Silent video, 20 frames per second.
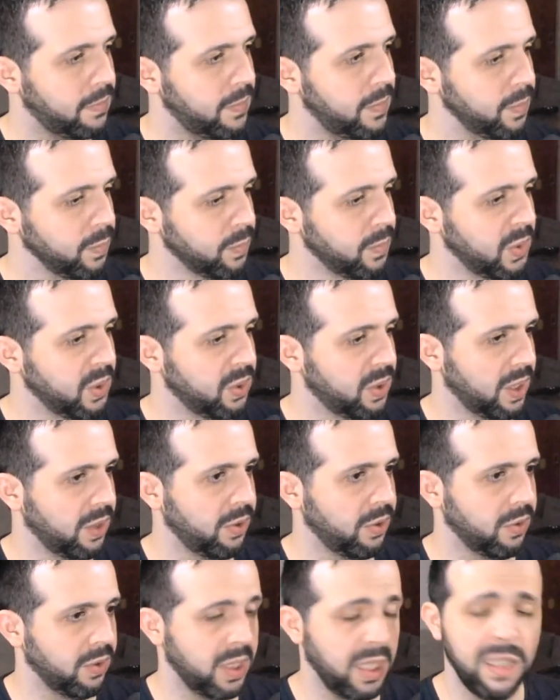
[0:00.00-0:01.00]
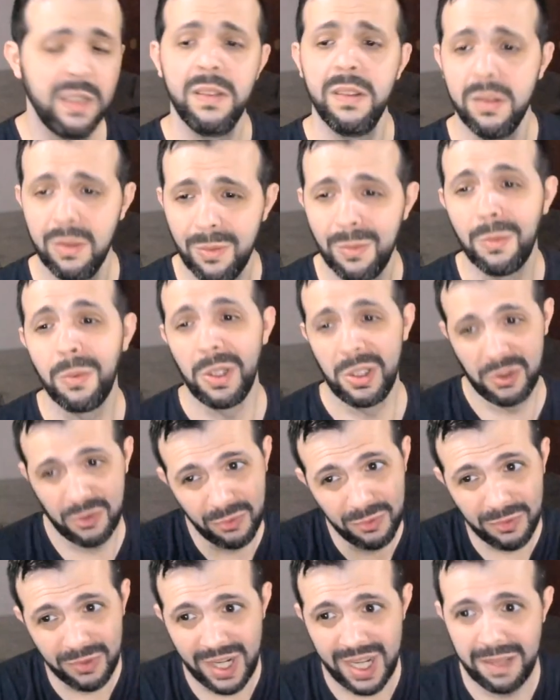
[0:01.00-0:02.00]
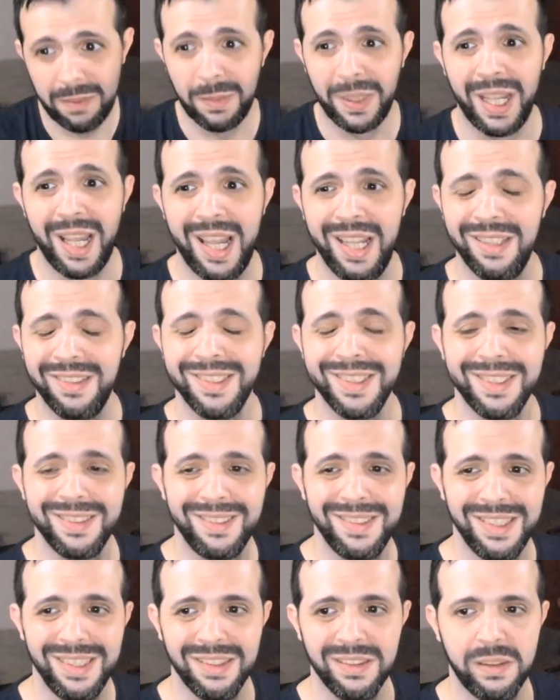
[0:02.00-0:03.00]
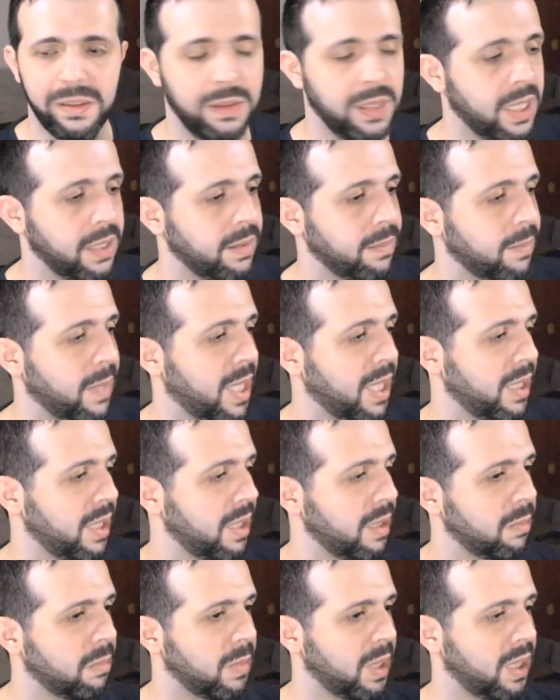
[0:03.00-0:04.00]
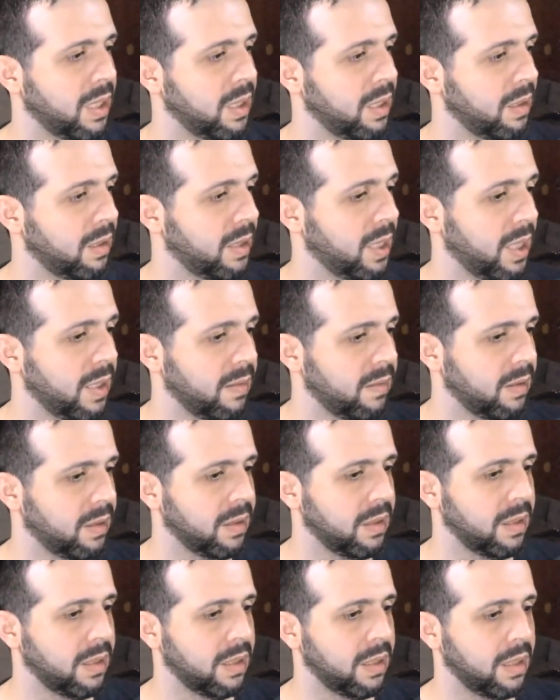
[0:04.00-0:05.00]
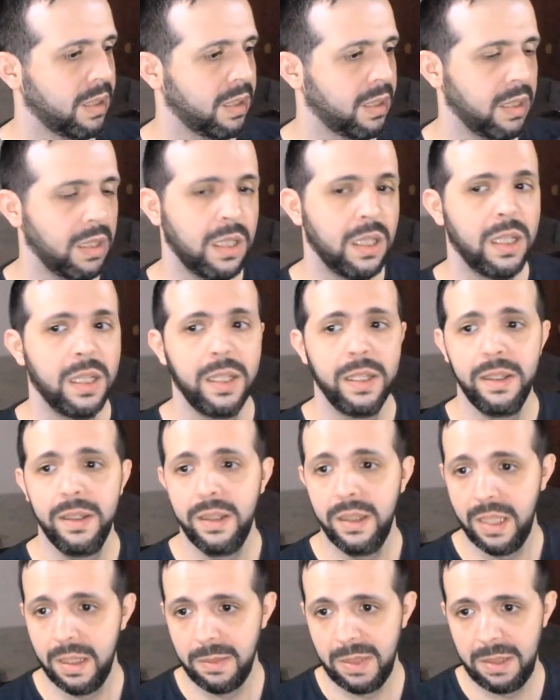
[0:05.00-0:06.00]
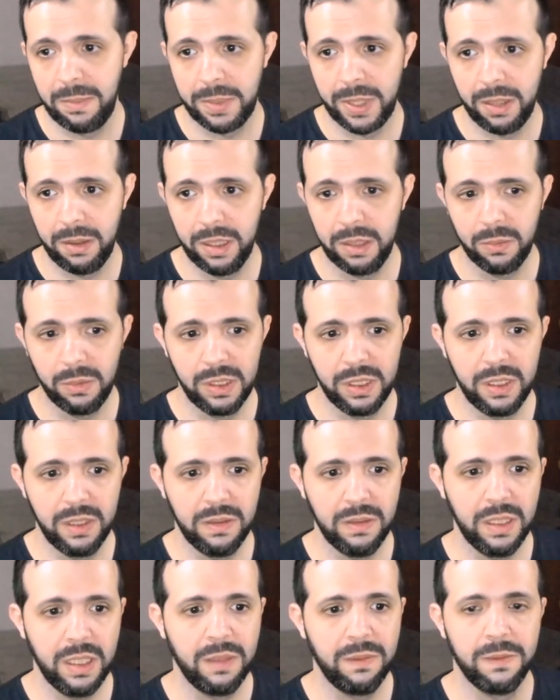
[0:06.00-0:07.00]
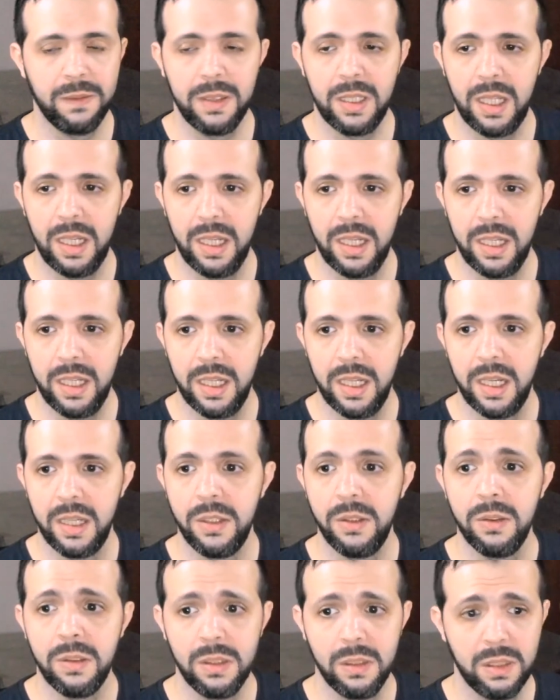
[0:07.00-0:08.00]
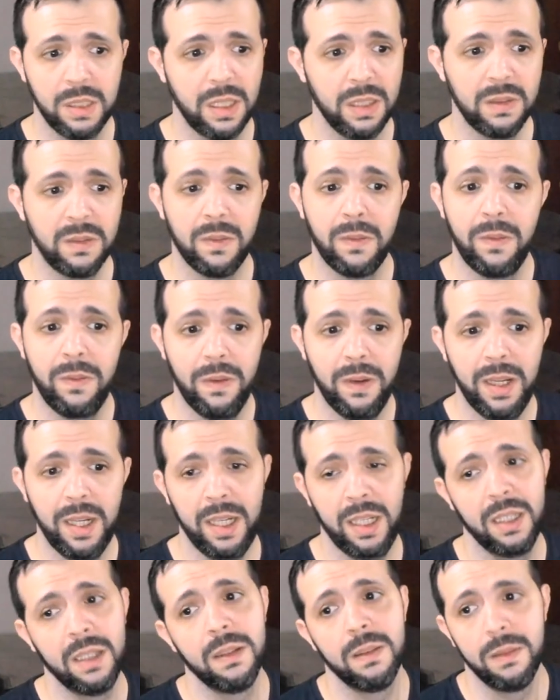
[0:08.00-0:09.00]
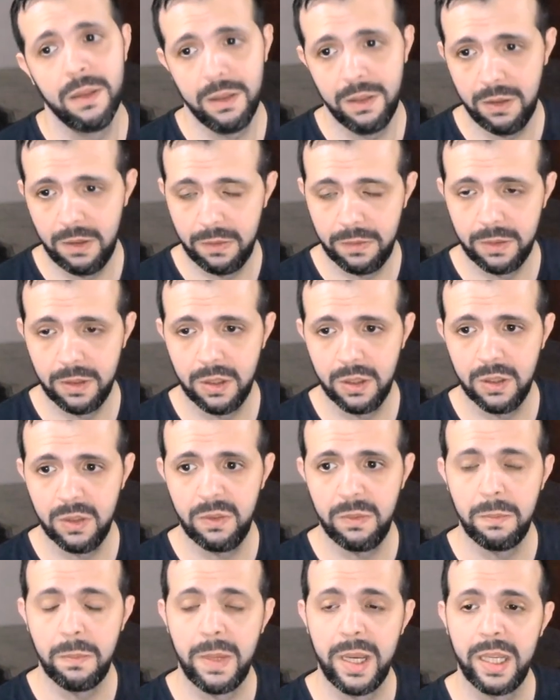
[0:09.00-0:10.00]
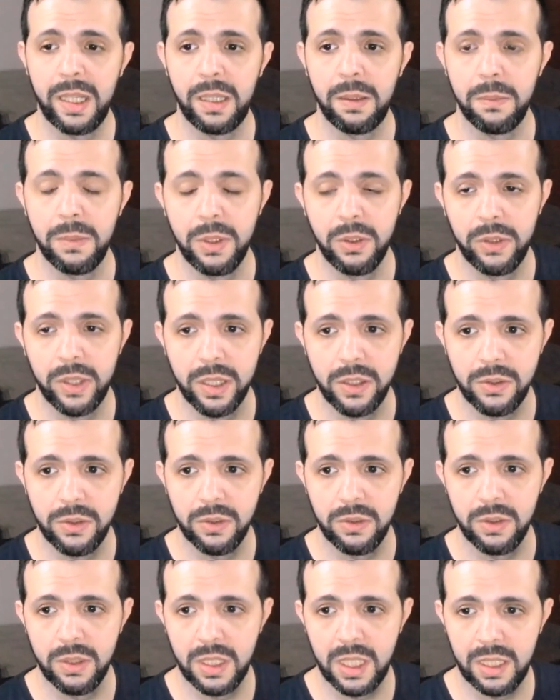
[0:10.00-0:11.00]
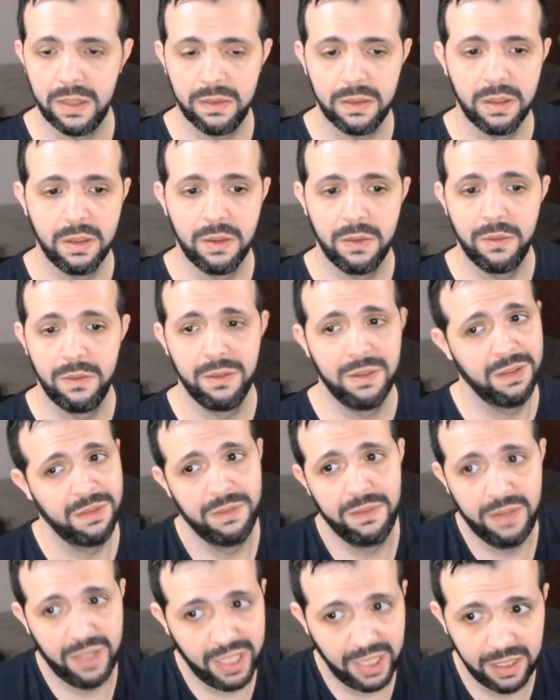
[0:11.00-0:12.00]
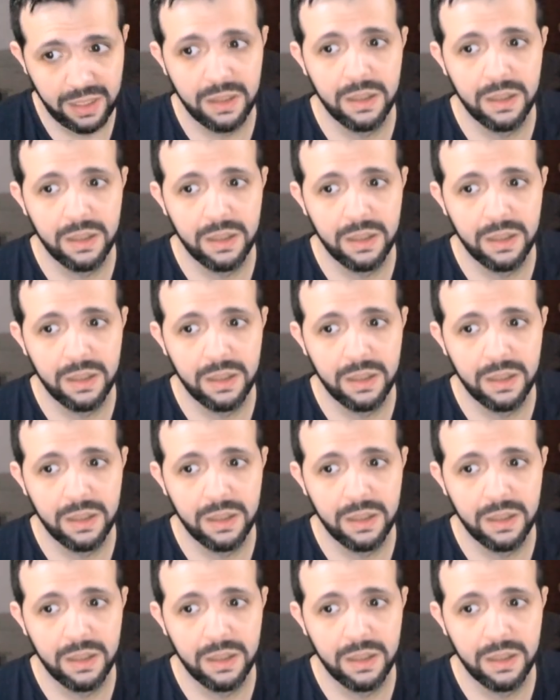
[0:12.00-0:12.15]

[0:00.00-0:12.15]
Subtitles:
mutation test, which ran behind the scenes that my test. The main problem with this, if the unit test fail, of course my mutation test fail.